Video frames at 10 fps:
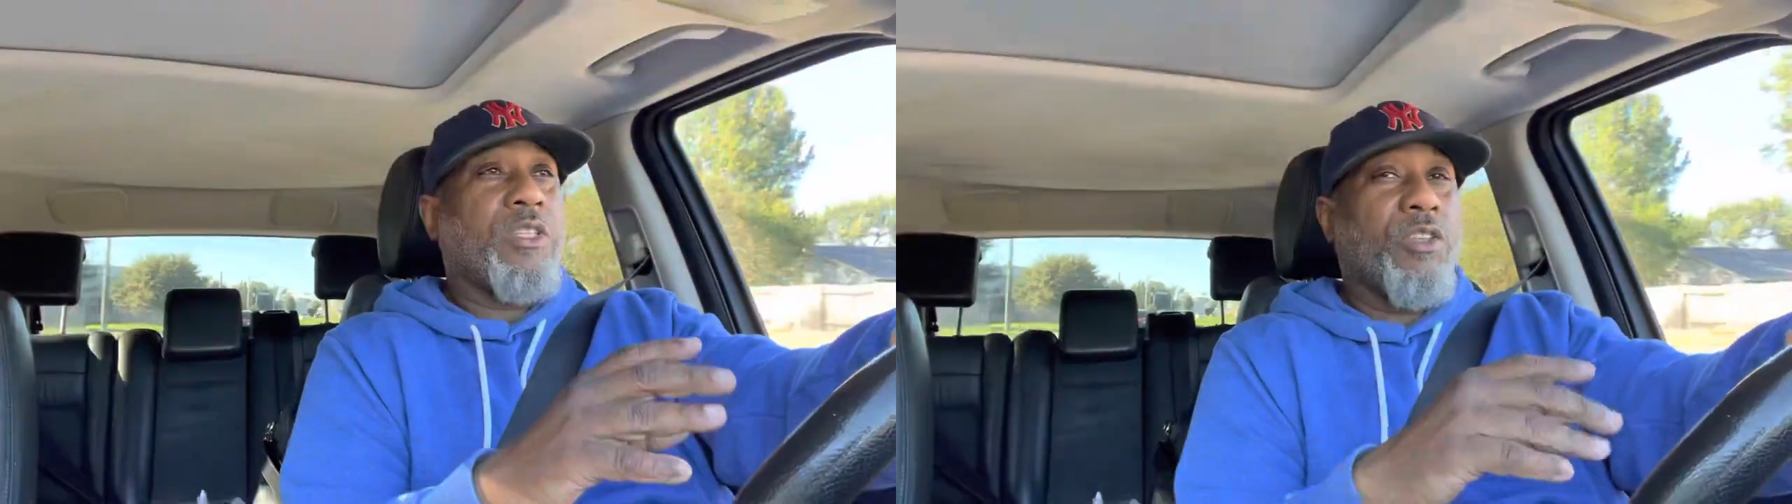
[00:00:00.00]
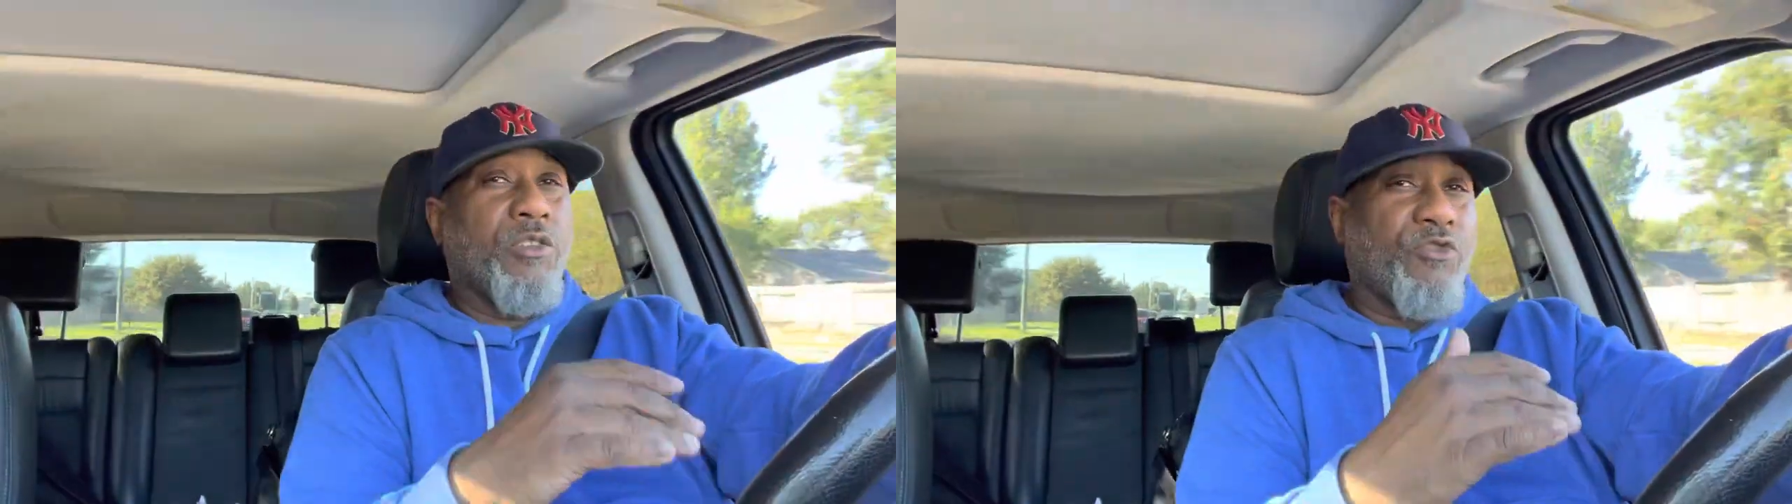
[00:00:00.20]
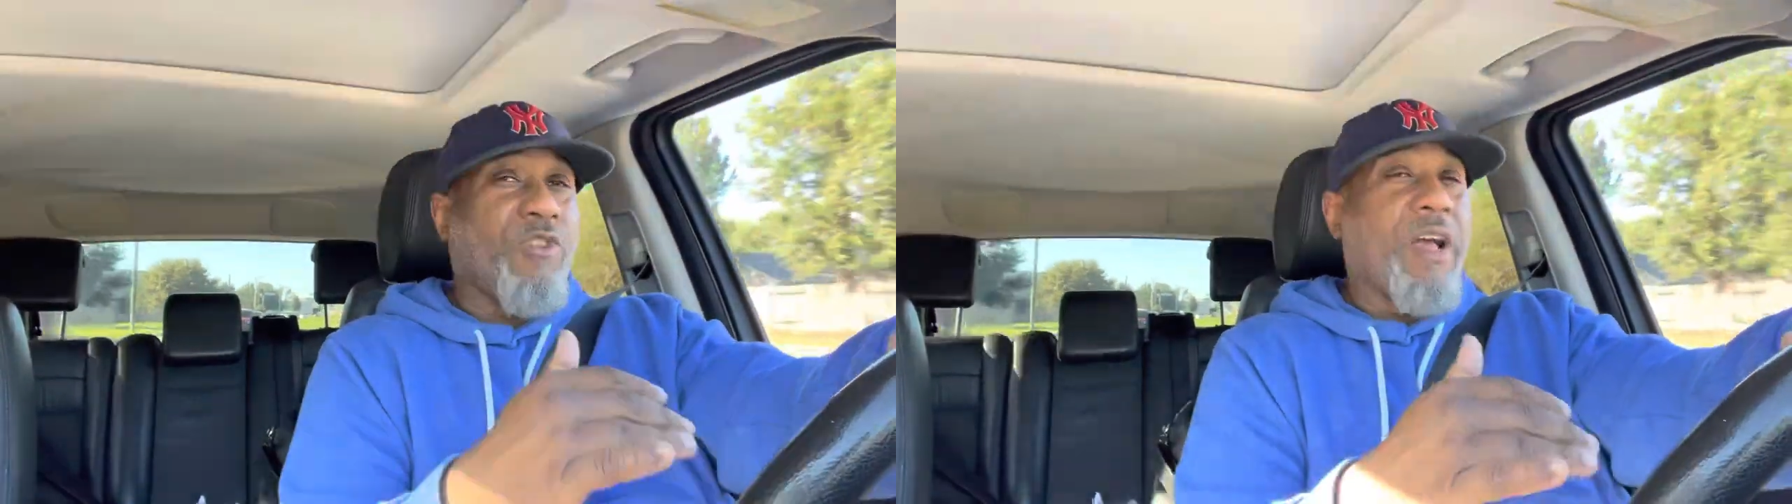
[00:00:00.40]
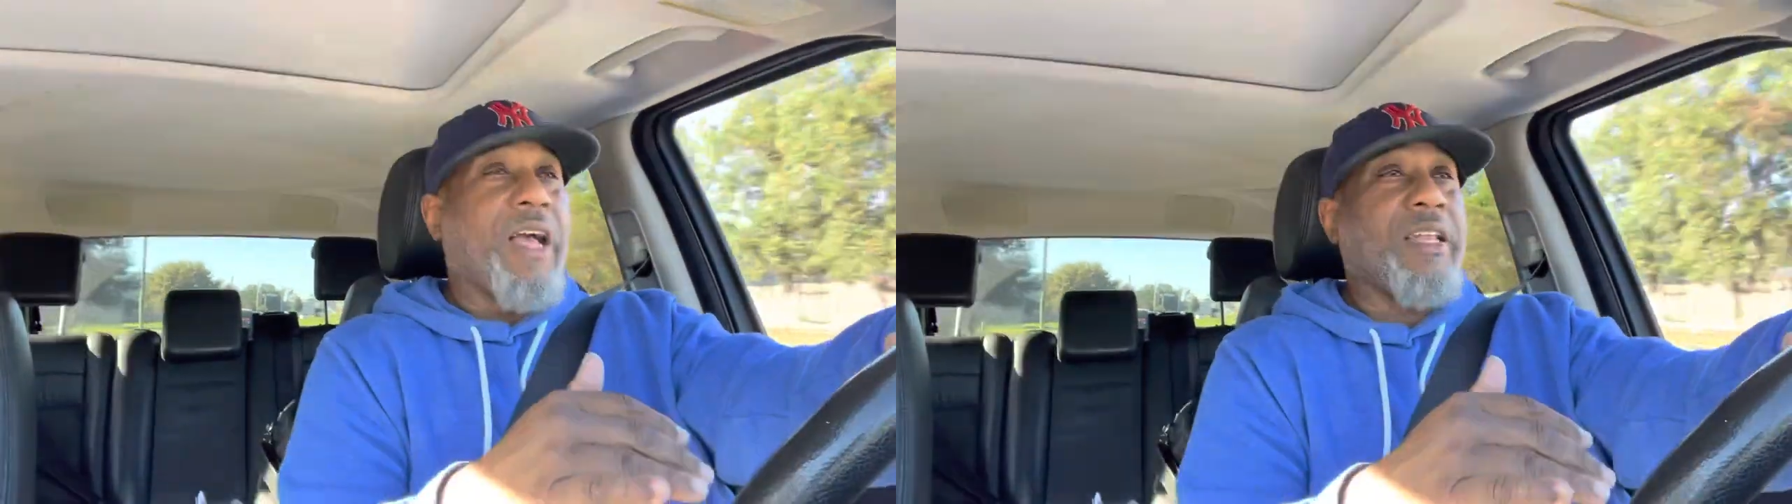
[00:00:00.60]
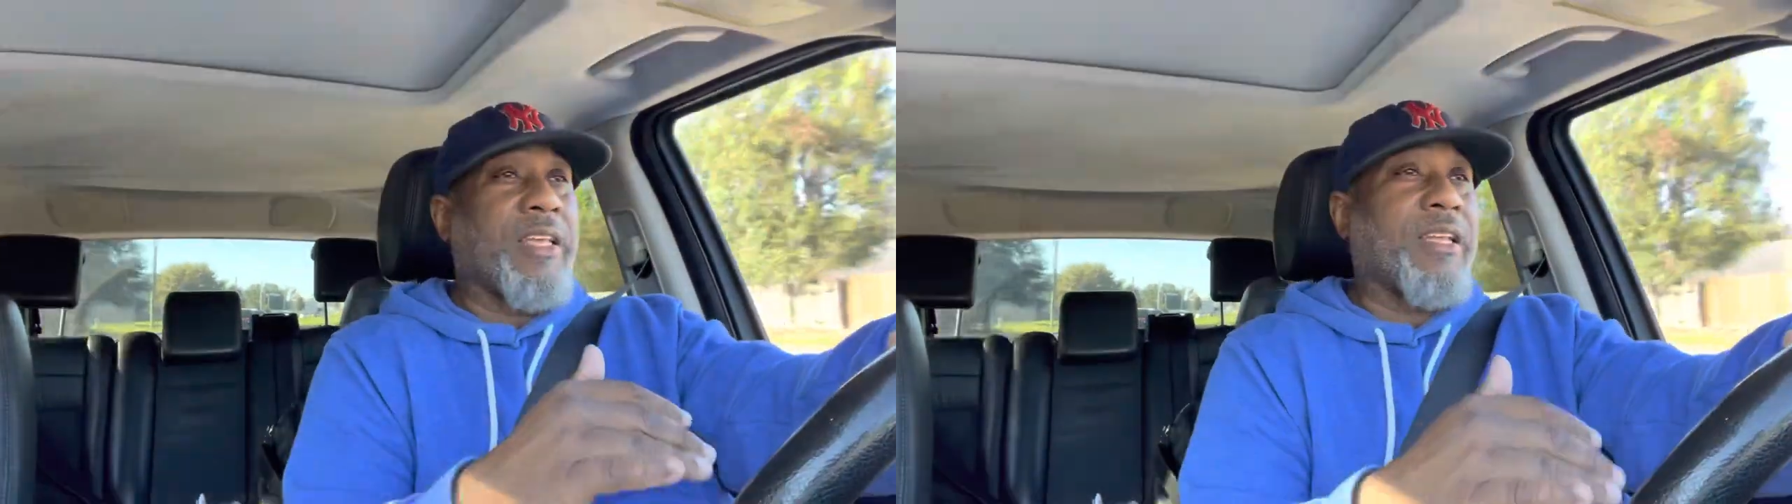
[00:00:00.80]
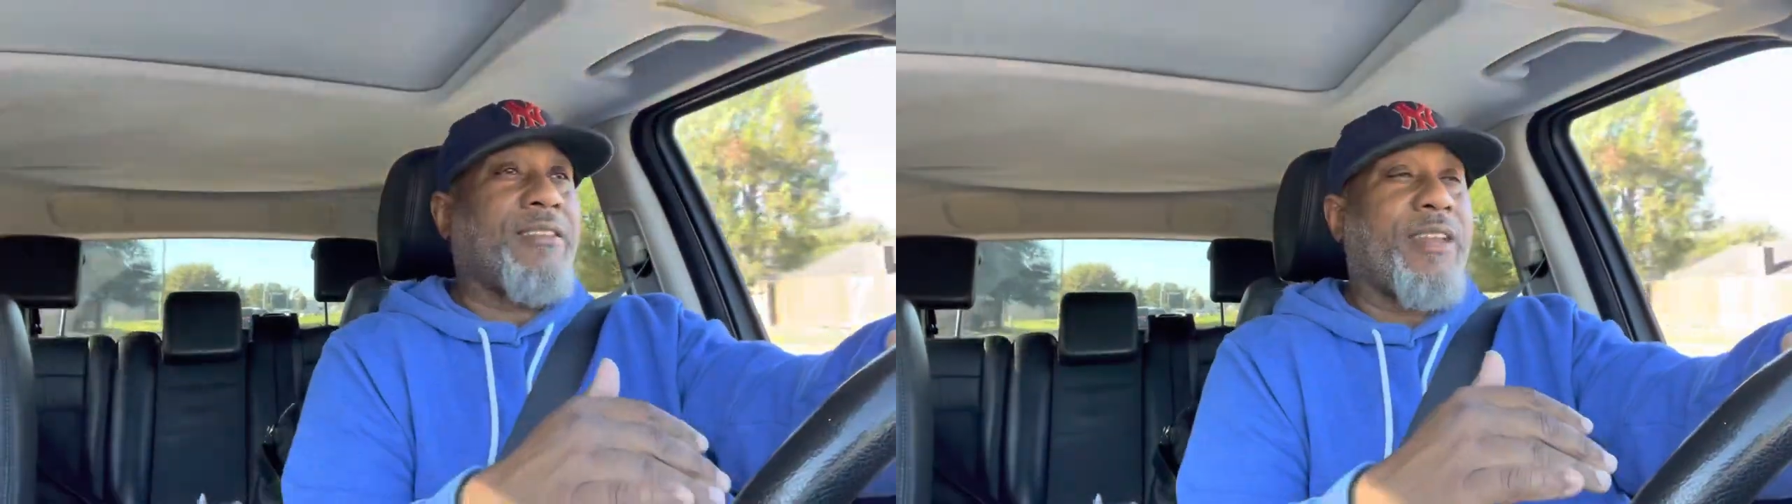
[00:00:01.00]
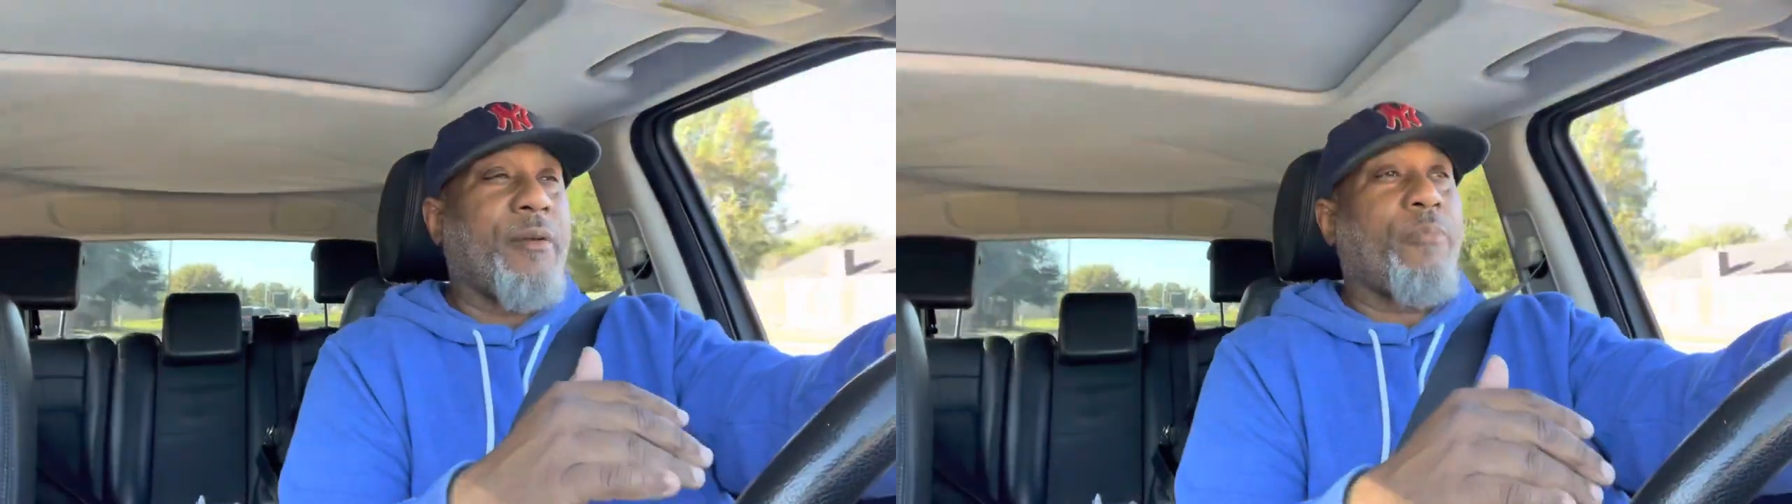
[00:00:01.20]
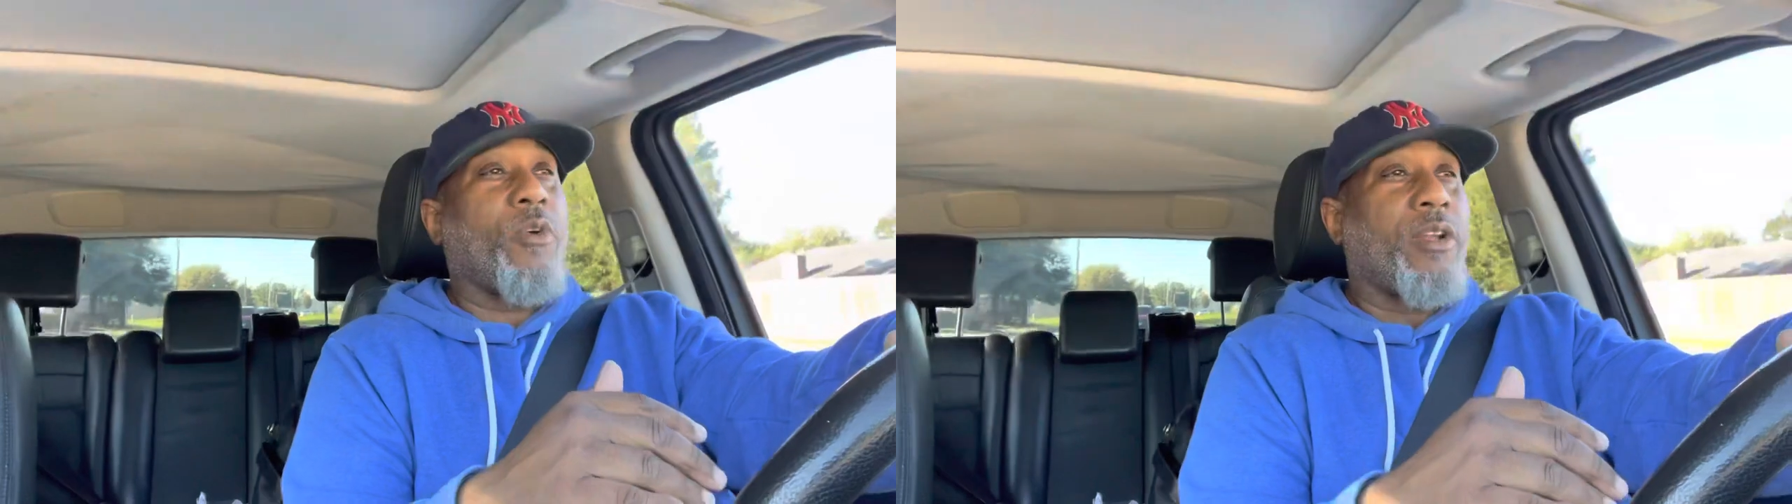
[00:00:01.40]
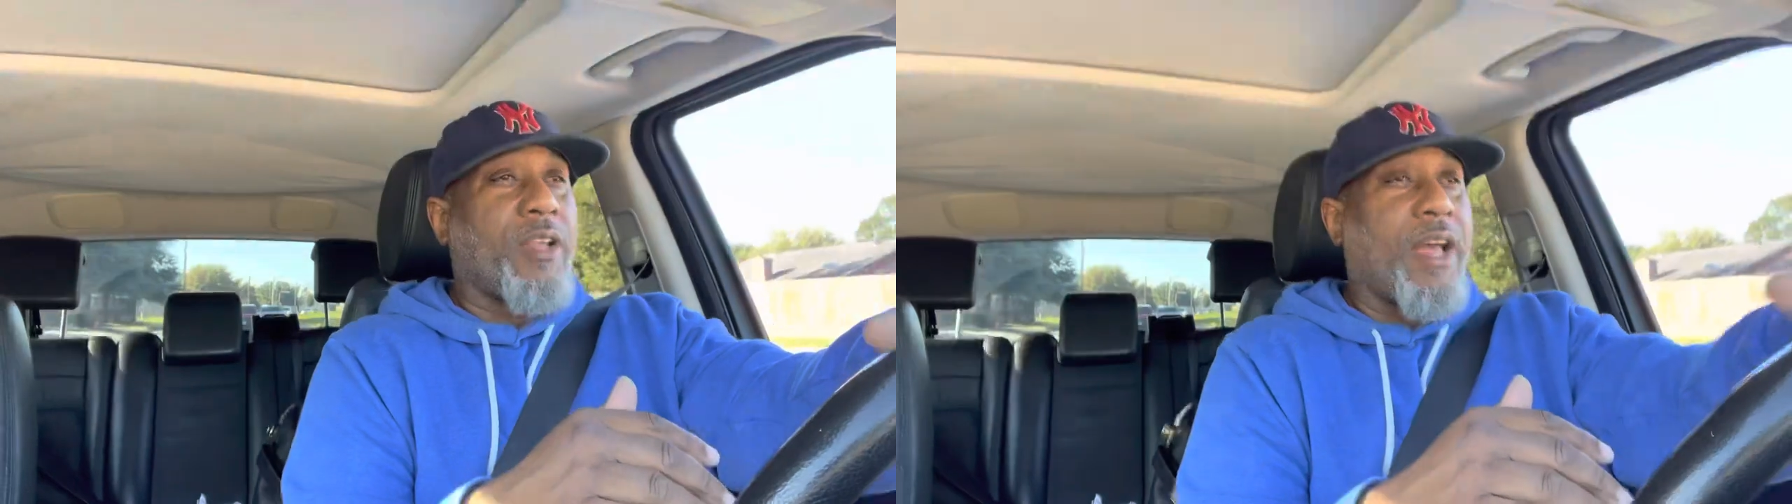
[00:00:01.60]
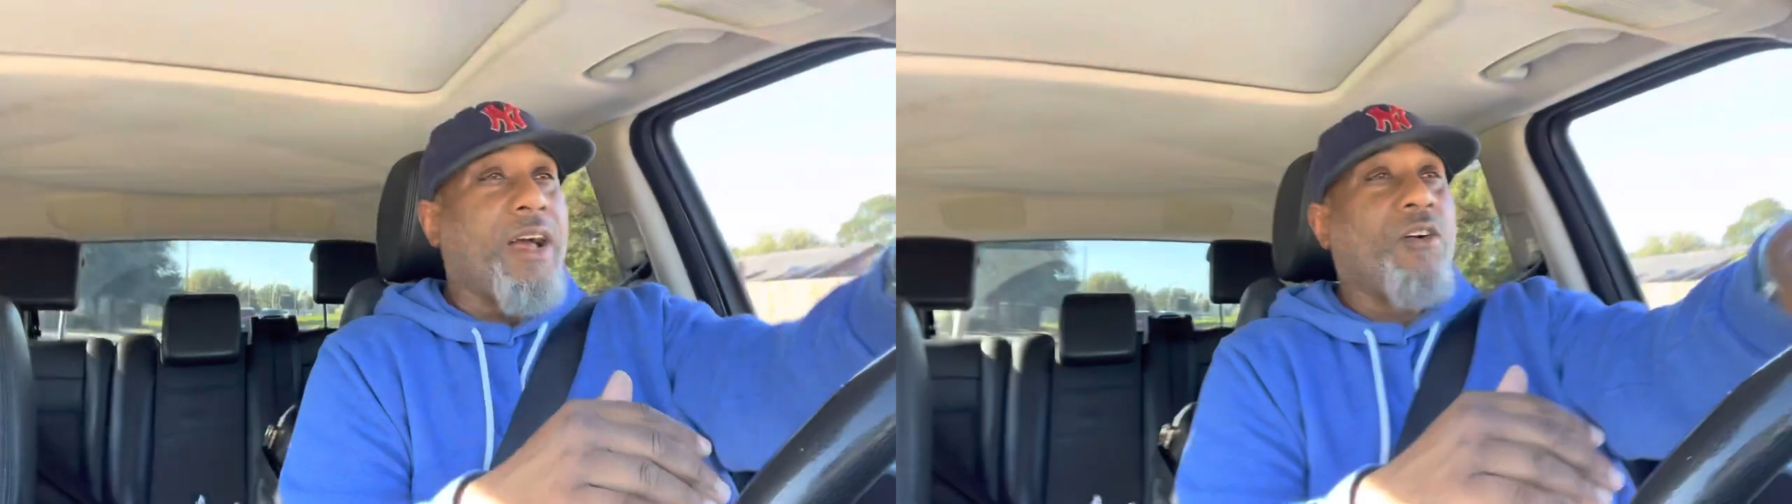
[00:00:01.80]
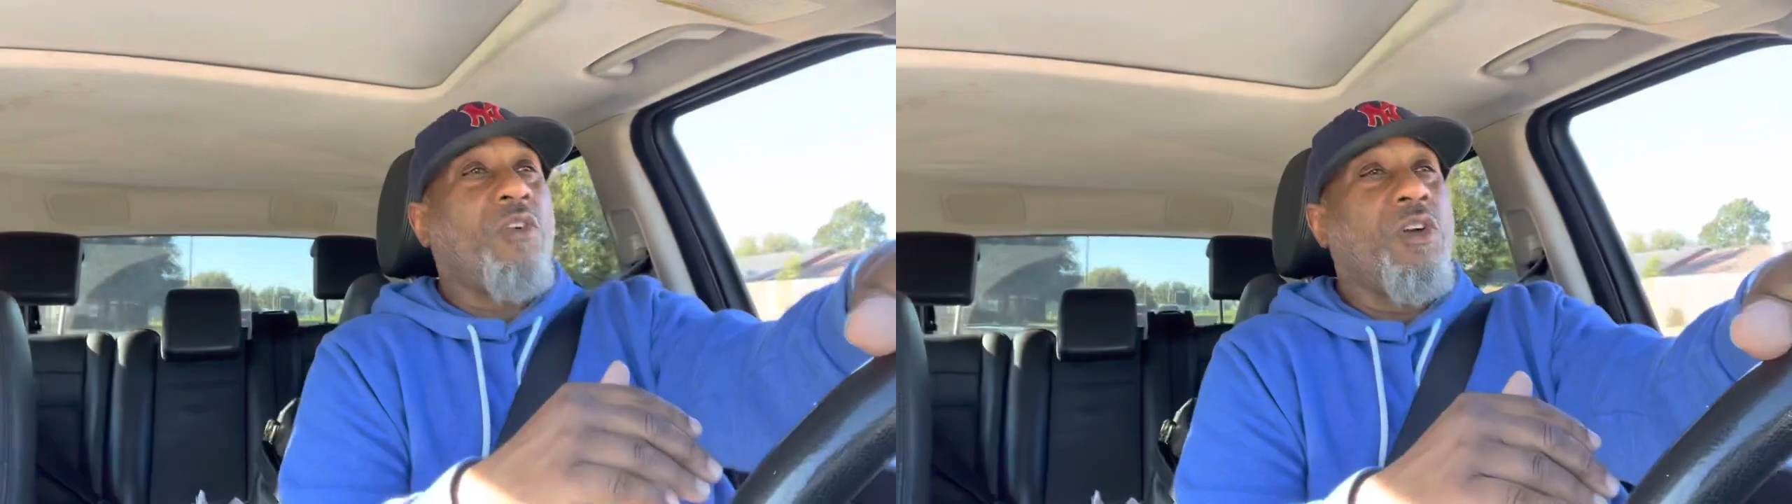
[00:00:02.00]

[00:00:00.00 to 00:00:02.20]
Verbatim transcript: and you're trying to get to that point now